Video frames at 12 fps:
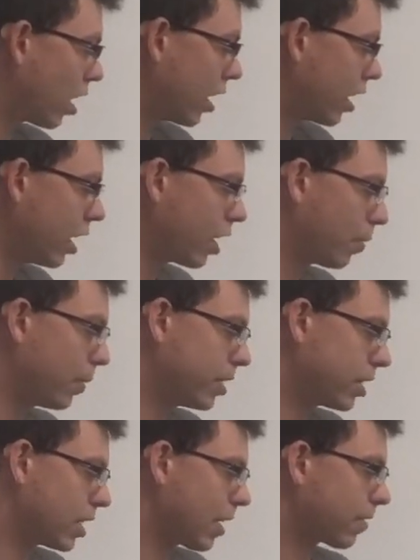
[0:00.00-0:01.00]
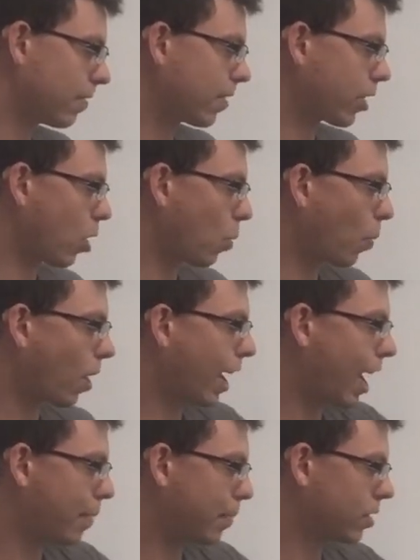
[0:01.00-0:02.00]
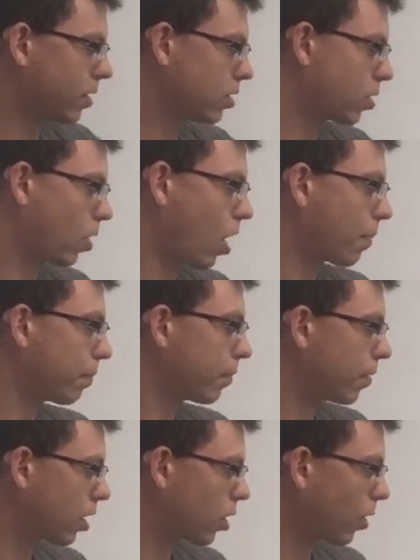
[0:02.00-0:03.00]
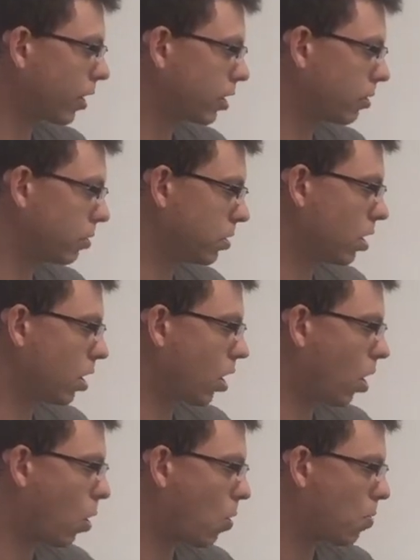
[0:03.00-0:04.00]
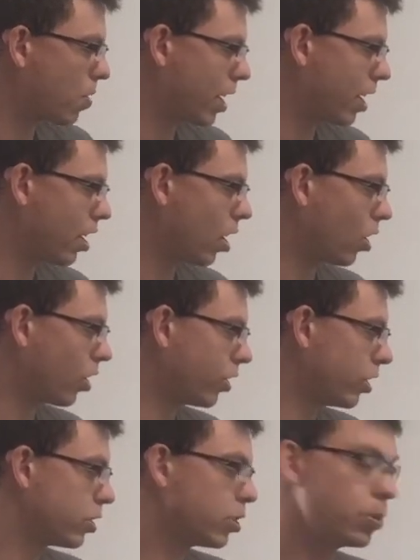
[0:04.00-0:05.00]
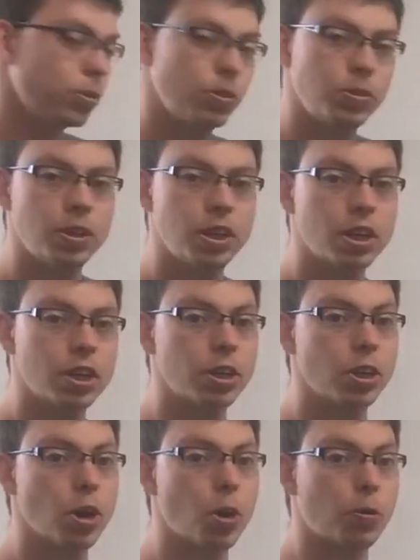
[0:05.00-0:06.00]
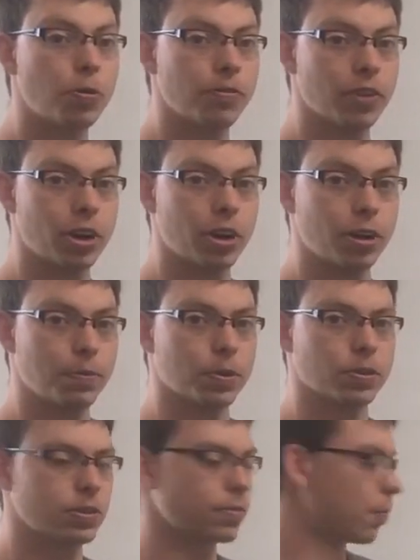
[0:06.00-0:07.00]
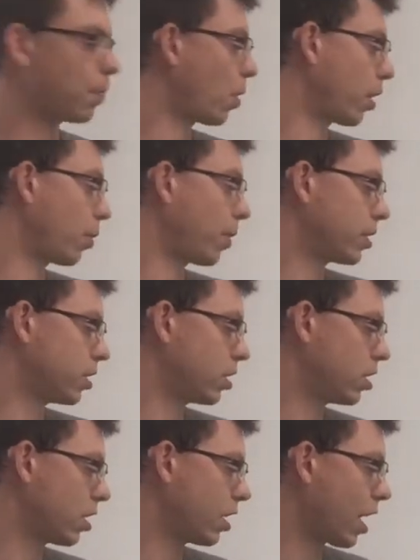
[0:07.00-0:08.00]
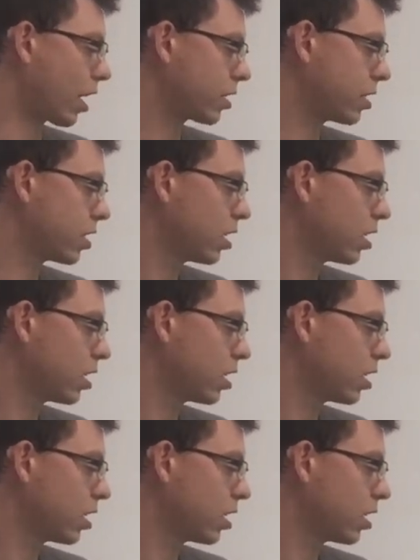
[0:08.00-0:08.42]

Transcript: Here, we just have to figure out what happened. So I'm going to hone in on the 2 known variables from one equation to the next.